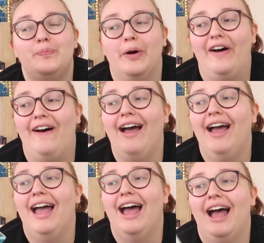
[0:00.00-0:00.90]
But
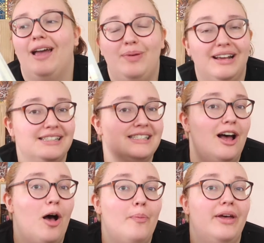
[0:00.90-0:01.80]
I picked this
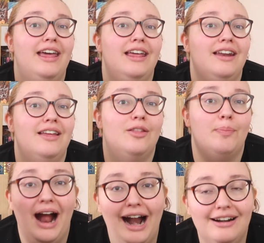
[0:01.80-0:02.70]
up in the
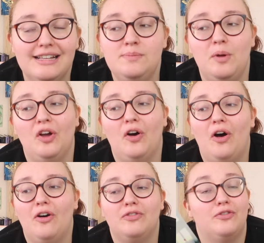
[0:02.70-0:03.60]
Paris Book
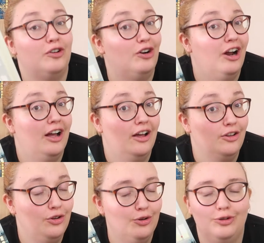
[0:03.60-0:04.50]
Off for
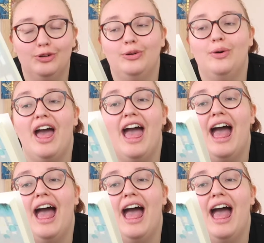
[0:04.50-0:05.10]
€1,